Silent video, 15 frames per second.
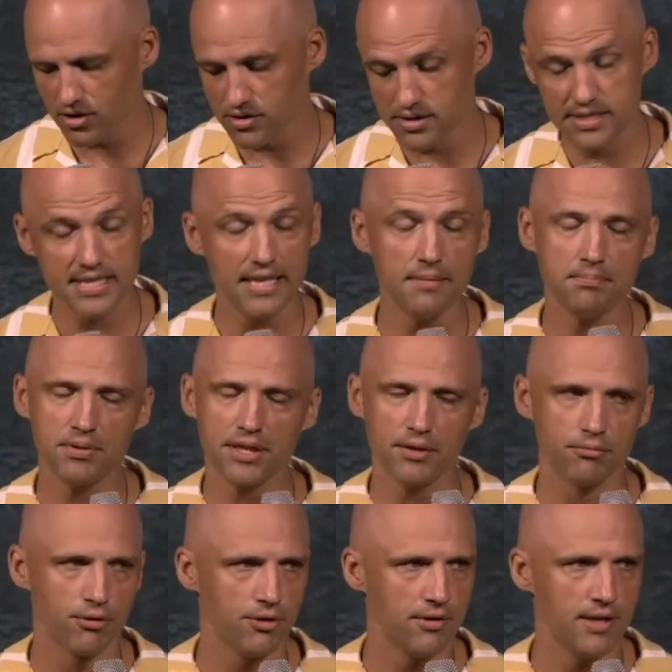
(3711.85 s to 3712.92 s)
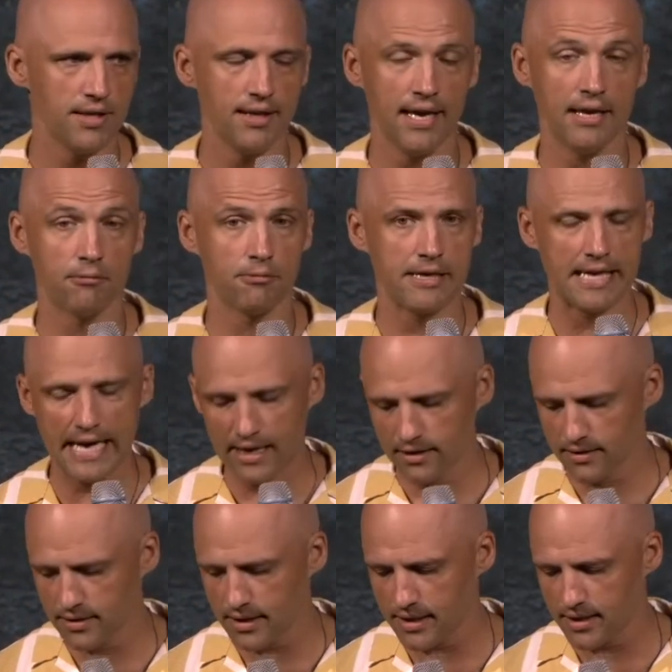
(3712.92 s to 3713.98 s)
deeply rooted in
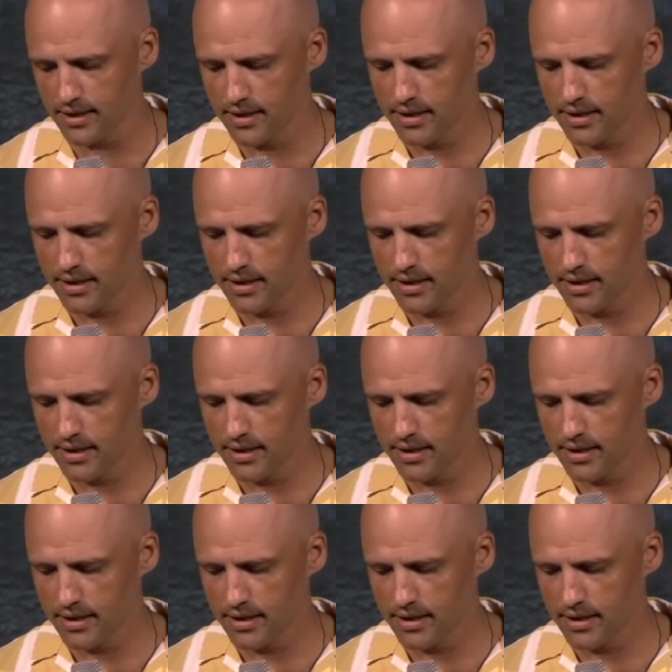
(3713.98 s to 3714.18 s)
reality,